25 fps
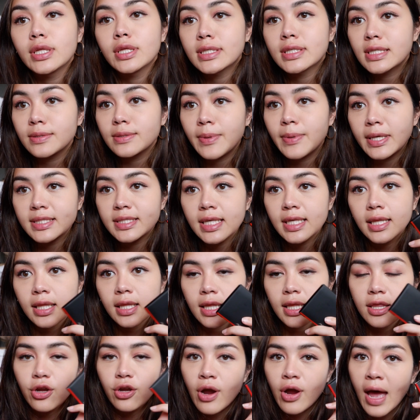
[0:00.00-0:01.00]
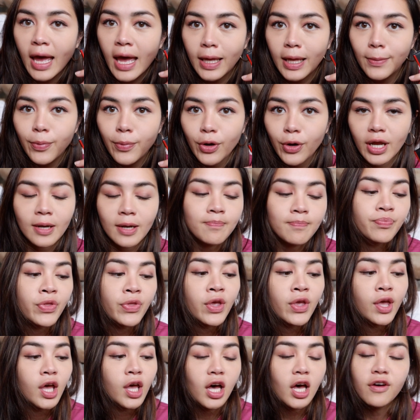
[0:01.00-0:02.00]
This is basically their hybrid
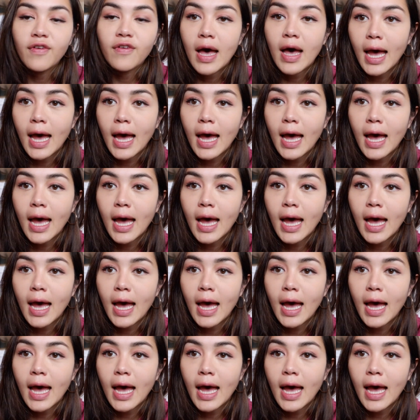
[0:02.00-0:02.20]
of